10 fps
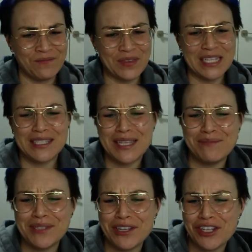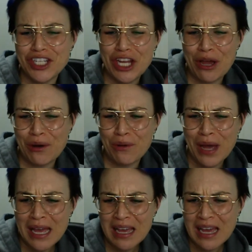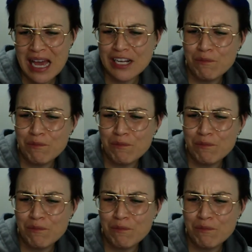It seems to show an